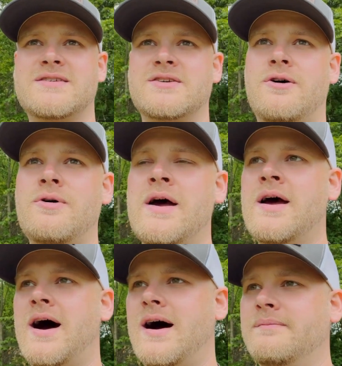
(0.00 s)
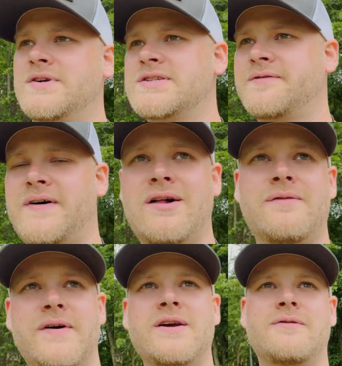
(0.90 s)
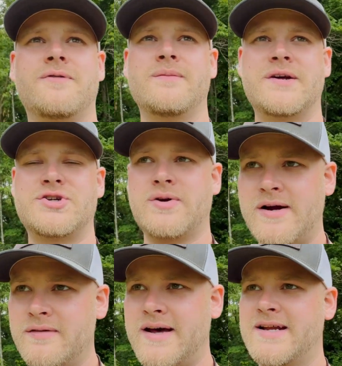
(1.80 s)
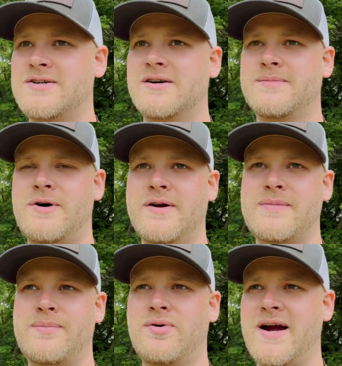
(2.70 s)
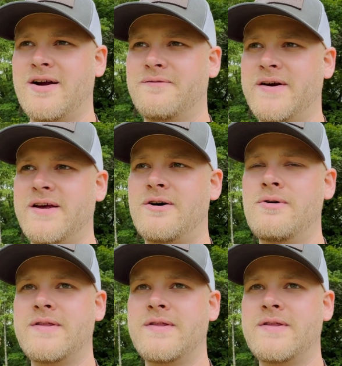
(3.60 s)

So um, just a follow-up video from the trail that I talked about in my prior video.